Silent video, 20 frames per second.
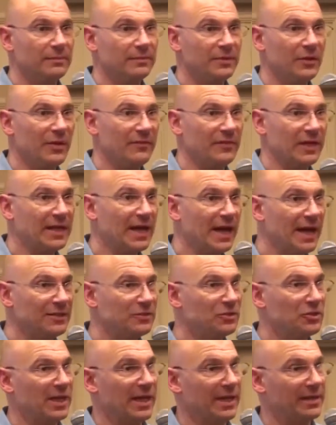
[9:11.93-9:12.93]
You have a
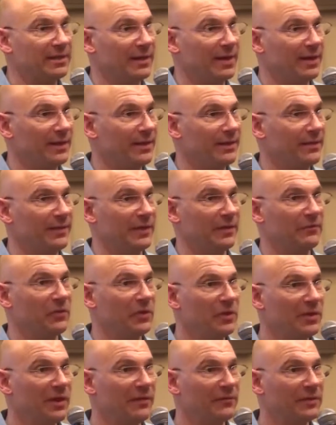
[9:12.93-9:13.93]
contract on it,
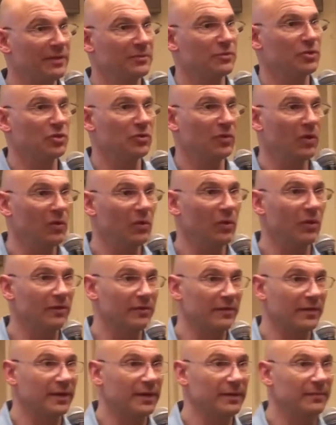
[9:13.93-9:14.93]
therefore you have control
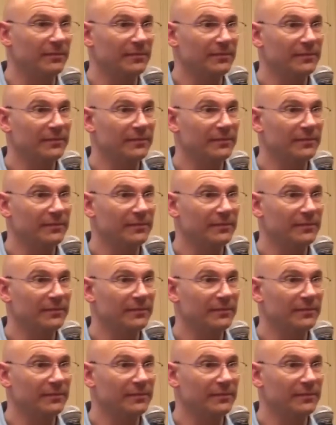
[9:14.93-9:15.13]
over it.